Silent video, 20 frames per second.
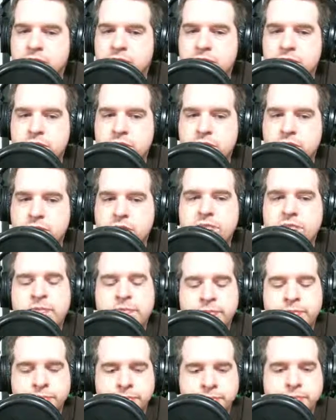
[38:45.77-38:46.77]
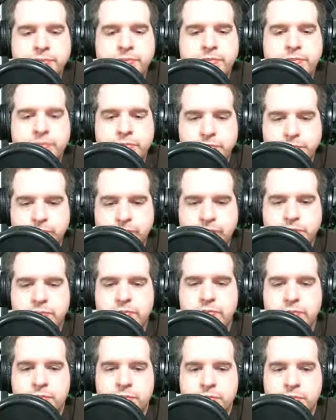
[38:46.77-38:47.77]
Yep, the original Resident
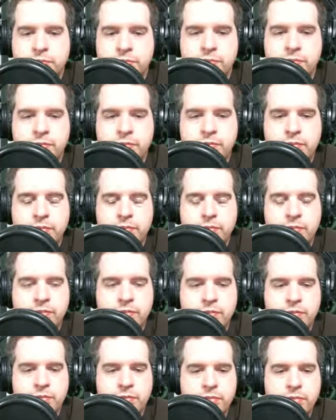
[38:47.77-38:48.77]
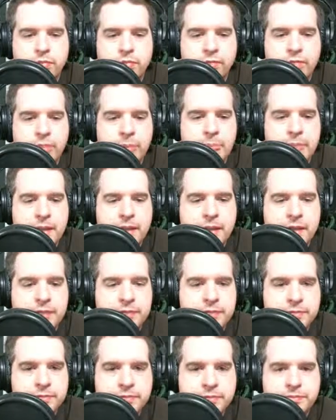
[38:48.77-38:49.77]
Evil, and I'm pretty
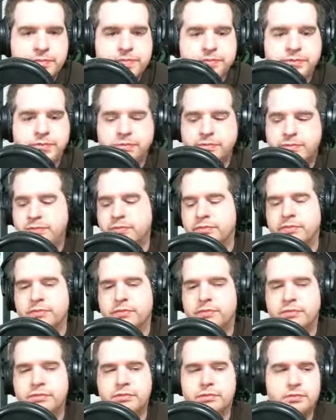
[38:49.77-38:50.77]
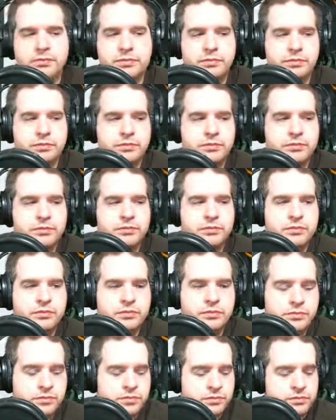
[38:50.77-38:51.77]
excited, and I think a lot of people
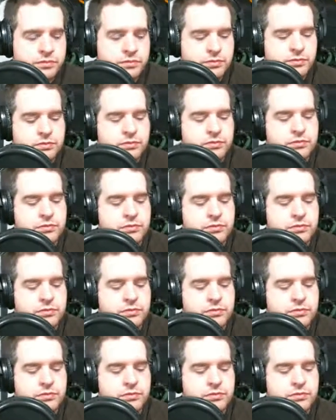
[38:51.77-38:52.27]
are as